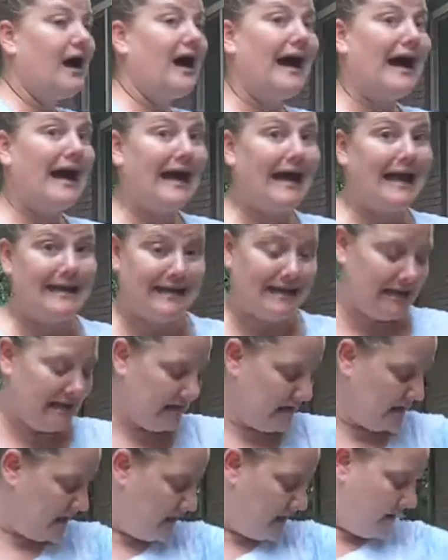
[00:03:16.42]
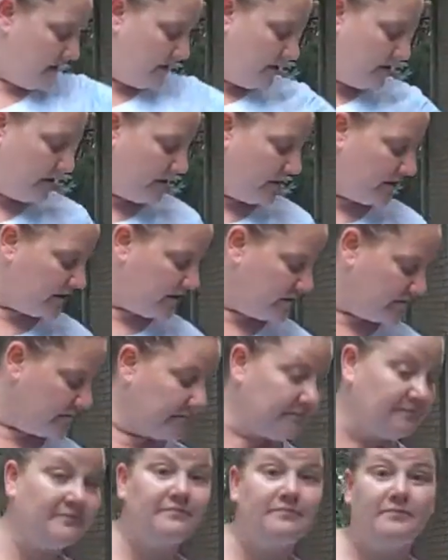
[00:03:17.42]
Hiking gear,
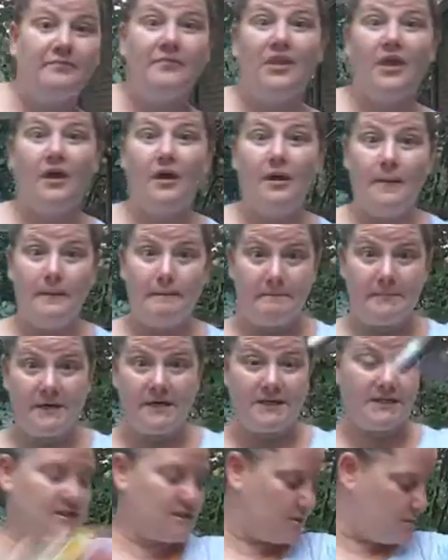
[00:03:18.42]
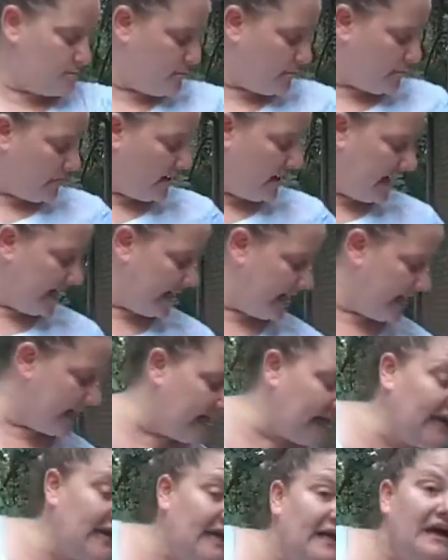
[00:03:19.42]
bug
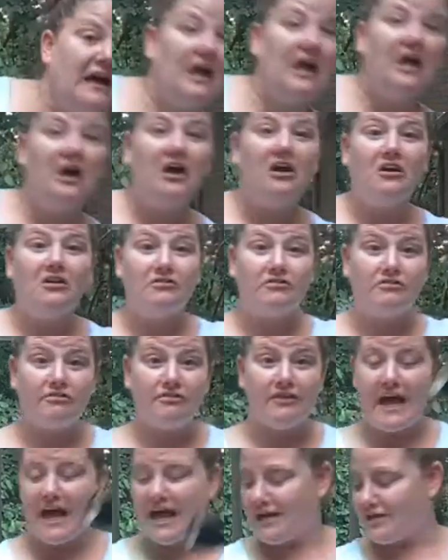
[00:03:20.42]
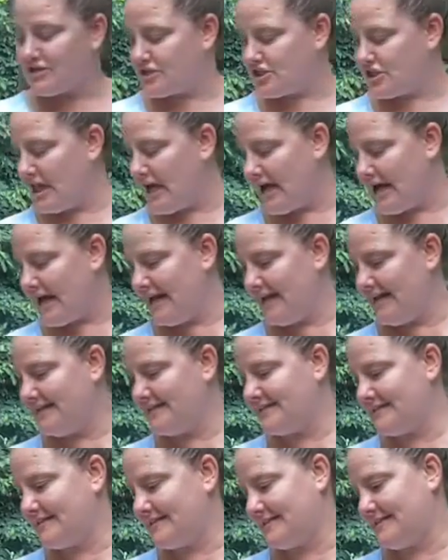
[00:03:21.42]
spray,
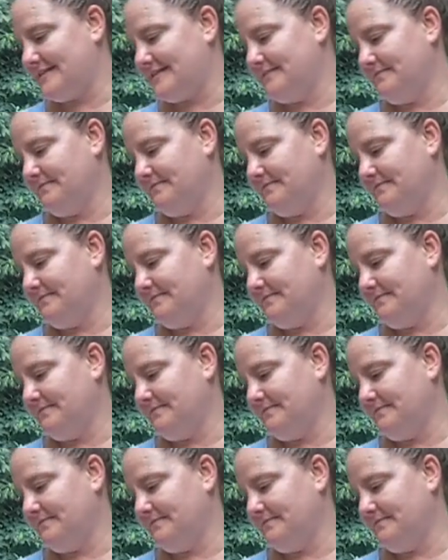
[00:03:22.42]
flashlights.